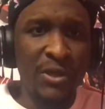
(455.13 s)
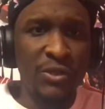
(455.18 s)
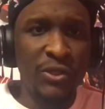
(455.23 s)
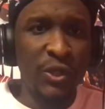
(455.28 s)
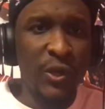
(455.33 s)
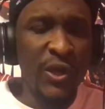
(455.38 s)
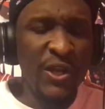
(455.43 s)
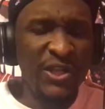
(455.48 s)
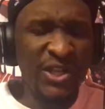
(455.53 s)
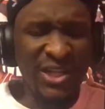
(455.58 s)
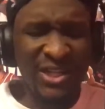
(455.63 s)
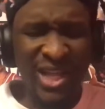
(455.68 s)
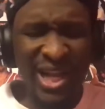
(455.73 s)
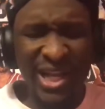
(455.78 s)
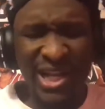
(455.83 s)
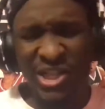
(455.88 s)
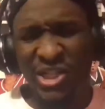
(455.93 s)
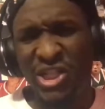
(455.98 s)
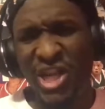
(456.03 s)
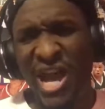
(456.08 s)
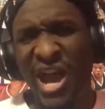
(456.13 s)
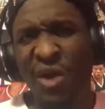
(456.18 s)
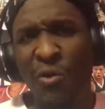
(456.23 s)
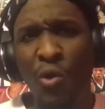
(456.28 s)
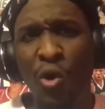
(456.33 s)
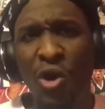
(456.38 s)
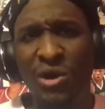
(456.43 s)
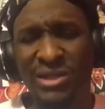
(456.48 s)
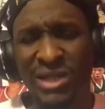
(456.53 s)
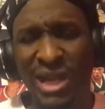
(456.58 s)
So he's just like a John
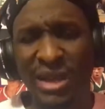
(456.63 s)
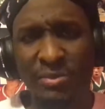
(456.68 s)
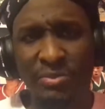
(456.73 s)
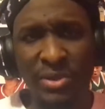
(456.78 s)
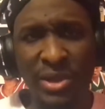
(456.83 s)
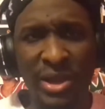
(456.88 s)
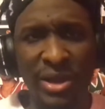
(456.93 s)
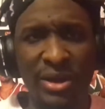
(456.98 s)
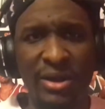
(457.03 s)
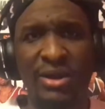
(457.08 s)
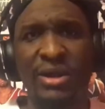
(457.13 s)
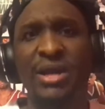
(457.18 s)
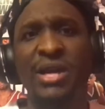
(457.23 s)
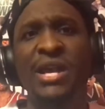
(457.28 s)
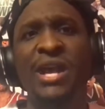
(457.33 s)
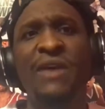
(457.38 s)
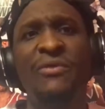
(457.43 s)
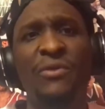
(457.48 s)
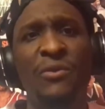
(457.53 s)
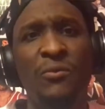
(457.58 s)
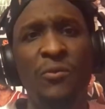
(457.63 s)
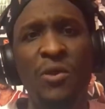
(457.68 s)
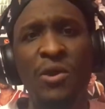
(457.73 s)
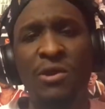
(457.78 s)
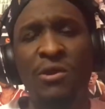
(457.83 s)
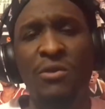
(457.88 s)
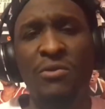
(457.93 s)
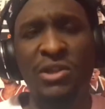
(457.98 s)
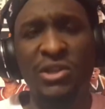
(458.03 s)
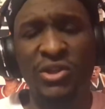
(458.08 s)
Wall type player. He have to
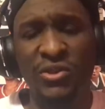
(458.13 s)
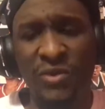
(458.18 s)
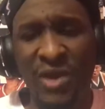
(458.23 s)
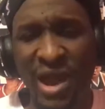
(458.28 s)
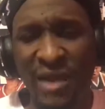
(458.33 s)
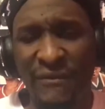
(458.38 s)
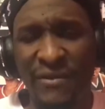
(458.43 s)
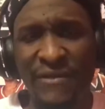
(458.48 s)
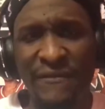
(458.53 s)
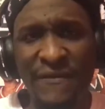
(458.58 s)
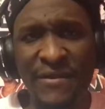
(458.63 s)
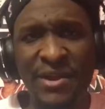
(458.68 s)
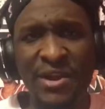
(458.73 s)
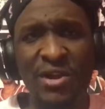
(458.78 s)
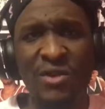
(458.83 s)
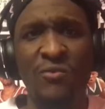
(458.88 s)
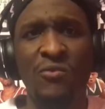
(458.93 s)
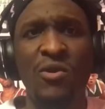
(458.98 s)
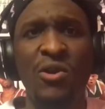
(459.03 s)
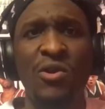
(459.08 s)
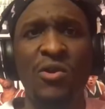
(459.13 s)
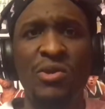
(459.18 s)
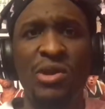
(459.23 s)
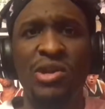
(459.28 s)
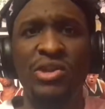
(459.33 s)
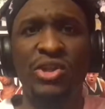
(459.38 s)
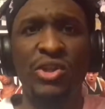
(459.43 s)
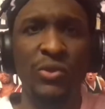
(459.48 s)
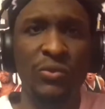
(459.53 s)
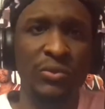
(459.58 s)
work on his craft. If he can work on
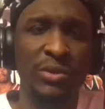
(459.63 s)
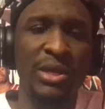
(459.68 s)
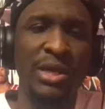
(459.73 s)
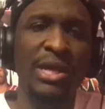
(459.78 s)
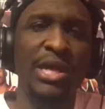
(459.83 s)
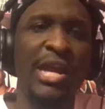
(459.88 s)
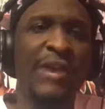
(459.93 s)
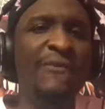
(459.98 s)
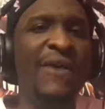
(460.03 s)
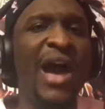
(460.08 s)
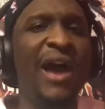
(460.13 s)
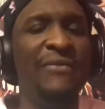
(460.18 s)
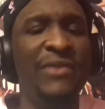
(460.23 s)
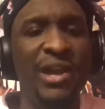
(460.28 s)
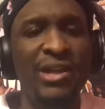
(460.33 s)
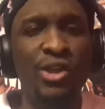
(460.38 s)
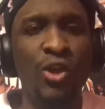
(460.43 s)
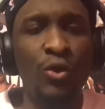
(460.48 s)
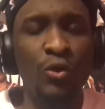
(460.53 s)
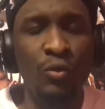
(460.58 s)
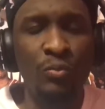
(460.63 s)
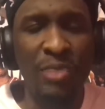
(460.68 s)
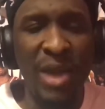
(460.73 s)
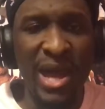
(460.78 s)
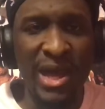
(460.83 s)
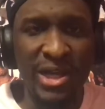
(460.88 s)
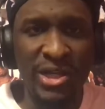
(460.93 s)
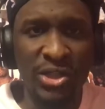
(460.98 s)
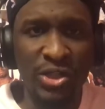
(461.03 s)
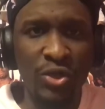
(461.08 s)
his shooting, he would have that total
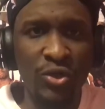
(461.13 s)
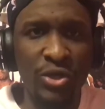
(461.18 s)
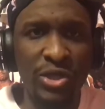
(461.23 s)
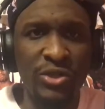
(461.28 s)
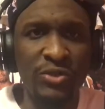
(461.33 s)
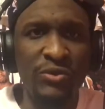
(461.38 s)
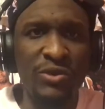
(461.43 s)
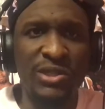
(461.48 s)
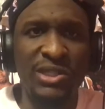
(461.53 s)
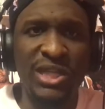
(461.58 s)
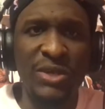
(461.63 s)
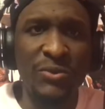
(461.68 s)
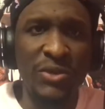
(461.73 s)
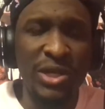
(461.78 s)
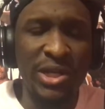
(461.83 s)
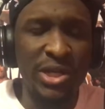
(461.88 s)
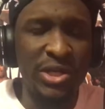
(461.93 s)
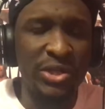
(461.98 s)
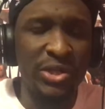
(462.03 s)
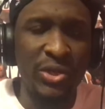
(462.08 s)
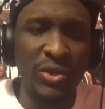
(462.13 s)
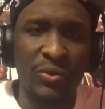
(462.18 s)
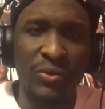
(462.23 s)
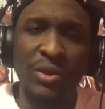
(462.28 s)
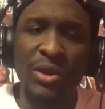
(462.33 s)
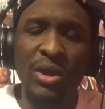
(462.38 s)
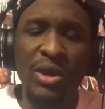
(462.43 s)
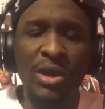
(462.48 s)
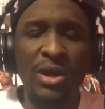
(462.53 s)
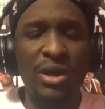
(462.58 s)
package too. Because you can see what he can
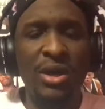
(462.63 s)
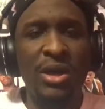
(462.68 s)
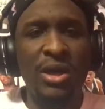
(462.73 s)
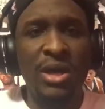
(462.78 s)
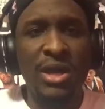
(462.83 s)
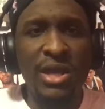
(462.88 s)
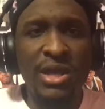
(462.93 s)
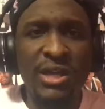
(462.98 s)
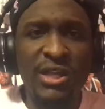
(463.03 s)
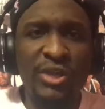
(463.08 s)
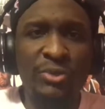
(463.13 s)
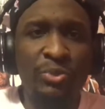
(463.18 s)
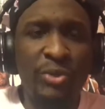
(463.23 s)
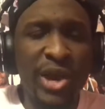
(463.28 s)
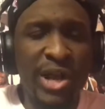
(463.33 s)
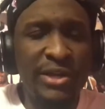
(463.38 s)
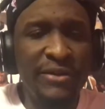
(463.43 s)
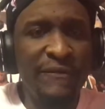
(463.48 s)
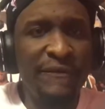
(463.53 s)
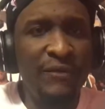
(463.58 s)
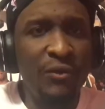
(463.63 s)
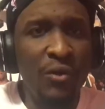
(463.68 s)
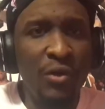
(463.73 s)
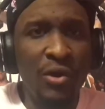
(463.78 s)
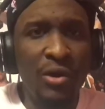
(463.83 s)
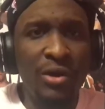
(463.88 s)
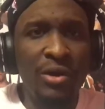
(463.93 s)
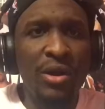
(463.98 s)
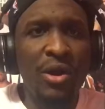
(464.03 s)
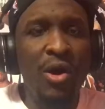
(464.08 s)
do. He can spread the
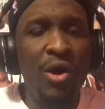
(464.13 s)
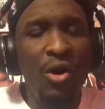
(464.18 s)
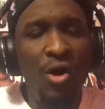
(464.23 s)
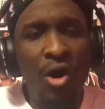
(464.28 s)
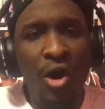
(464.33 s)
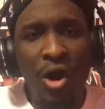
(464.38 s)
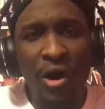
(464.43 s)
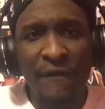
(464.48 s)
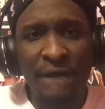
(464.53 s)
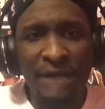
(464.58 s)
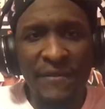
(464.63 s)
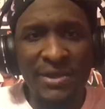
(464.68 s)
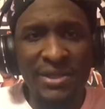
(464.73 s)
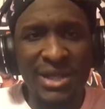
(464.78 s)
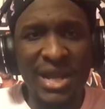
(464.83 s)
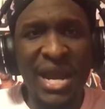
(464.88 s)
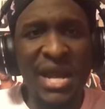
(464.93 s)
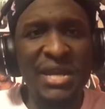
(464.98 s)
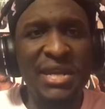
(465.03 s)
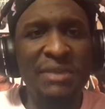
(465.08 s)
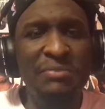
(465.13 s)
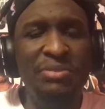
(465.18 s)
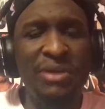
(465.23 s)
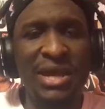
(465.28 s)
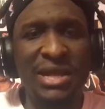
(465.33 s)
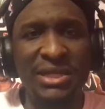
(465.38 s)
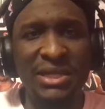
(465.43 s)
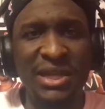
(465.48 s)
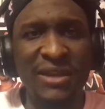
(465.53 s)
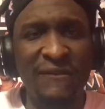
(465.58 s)
floor on offense and he
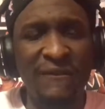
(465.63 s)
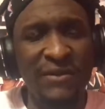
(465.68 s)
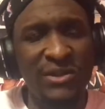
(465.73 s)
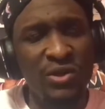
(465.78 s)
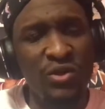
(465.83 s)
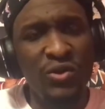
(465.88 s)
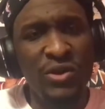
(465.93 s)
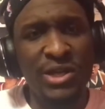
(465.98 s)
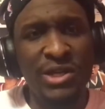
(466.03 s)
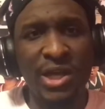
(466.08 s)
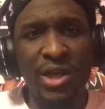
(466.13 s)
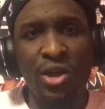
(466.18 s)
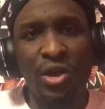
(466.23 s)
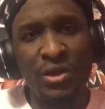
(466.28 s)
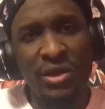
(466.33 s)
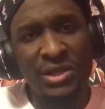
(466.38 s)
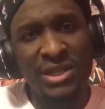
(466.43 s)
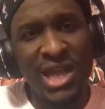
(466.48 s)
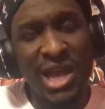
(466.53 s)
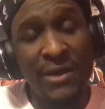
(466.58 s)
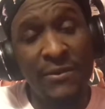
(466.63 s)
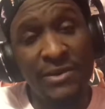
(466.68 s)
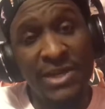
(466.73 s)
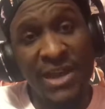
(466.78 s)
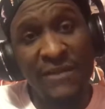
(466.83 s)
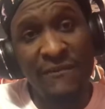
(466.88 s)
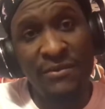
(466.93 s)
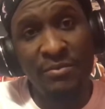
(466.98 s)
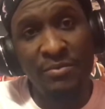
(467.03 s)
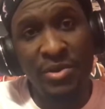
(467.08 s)
play defense. So you get that alongside of
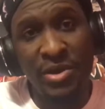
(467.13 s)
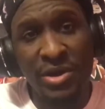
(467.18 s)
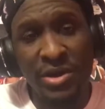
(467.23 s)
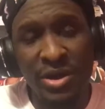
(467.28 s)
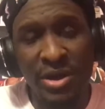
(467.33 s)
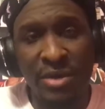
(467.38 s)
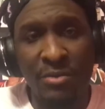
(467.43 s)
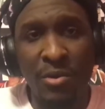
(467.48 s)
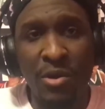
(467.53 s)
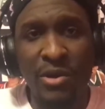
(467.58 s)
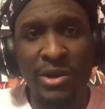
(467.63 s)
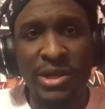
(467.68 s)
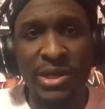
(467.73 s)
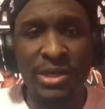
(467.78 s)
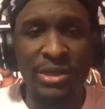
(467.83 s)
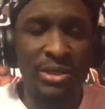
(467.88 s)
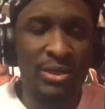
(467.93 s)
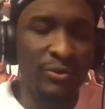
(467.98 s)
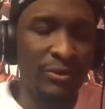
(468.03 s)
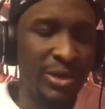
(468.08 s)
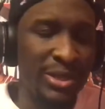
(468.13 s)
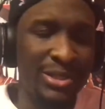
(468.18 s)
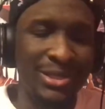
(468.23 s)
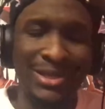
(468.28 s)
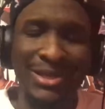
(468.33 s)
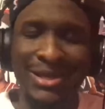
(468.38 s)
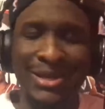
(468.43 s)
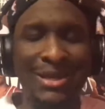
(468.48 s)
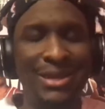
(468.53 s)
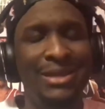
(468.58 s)
Devin Booker and Marquise Chris.
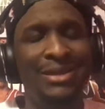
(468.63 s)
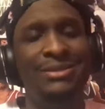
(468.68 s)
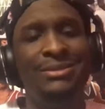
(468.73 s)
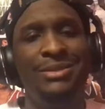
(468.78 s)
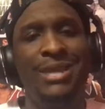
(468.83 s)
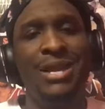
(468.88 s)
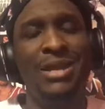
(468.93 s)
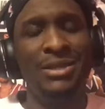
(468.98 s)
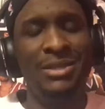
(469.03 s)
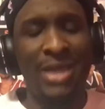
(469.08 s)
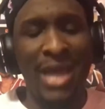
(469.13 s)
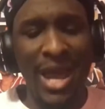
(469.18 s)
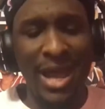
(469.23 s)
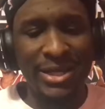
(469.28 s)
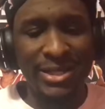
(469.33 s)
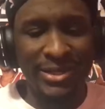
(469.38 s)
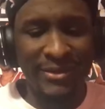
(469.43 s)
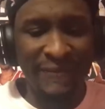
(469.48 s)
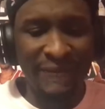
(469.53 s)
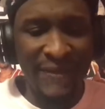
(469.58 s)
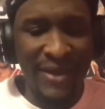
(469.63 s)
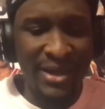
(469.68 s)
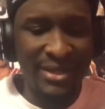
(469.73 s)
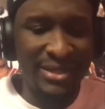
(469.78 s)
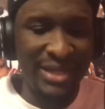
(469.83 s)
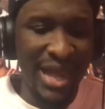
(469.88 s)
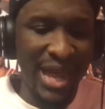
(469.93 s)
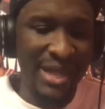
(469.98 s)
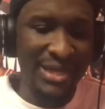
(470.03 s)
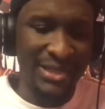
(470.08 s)
That is actually
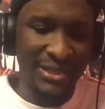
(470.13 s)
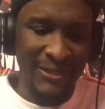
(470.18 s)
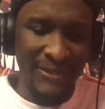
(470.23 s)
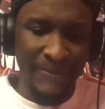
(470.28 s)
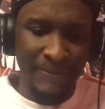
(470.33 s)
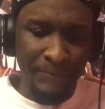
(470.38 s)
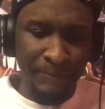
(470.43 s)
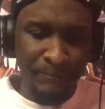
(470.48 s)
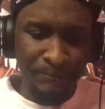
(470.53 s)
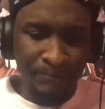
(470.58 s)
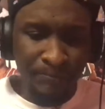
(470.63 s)
fantastic.